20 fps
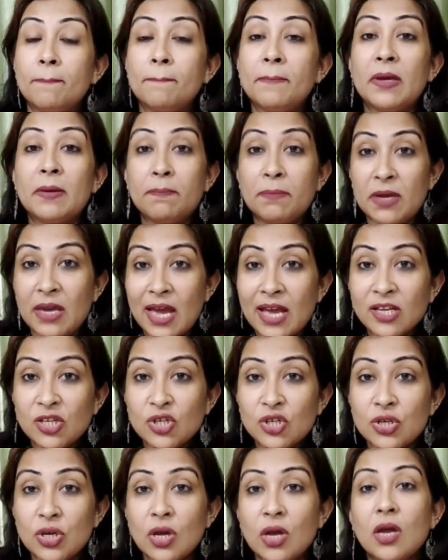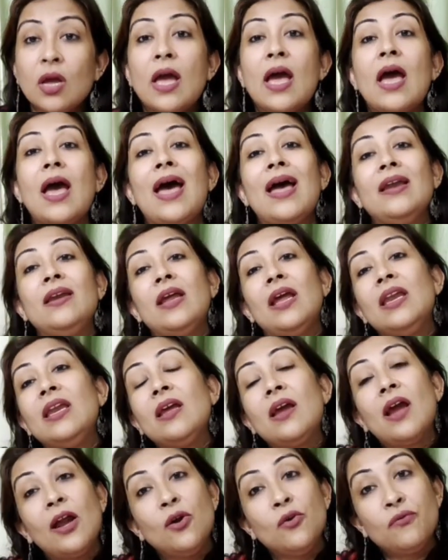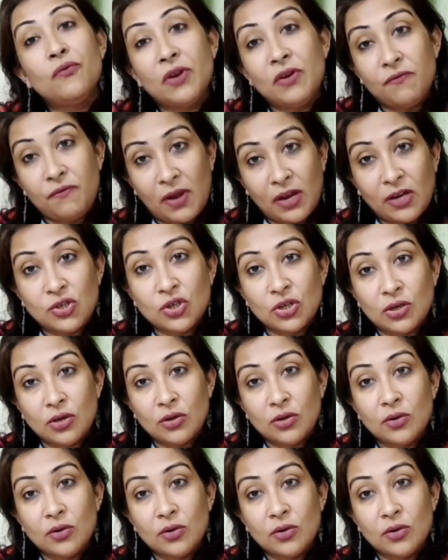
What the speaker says: PPH and any kind of infection,